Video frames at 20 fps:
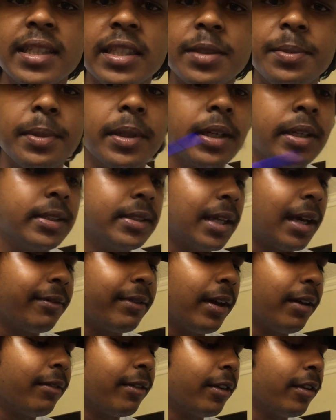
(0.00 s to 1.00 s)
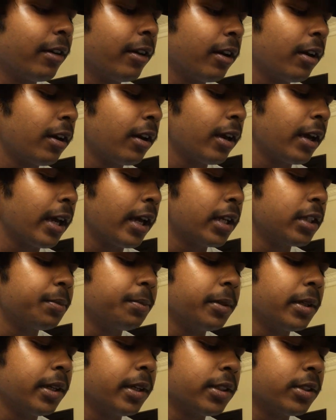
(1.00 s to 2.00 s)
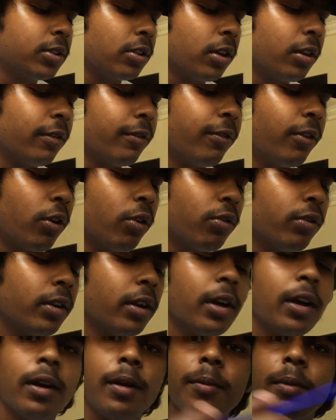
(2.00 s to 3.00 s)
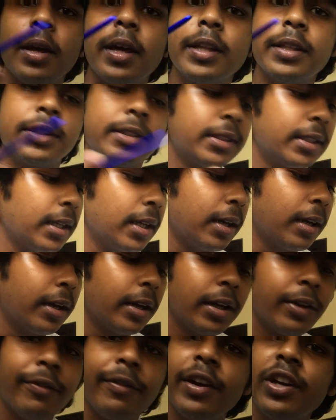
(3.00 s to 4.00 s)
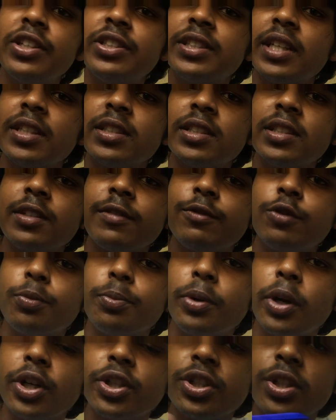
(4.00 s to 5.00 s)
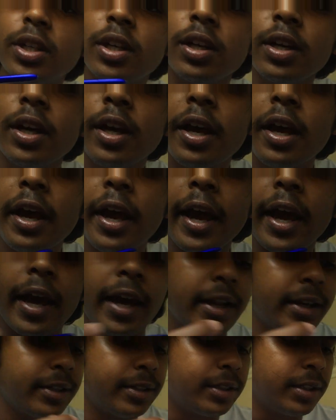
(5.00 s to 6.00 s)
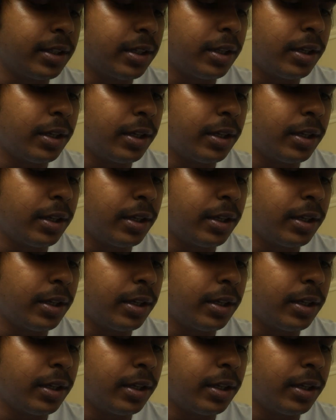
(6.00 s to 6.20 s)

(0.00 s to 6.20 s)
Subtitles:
experience I've ever experienced on a phone. It's very sensitive to pressure, and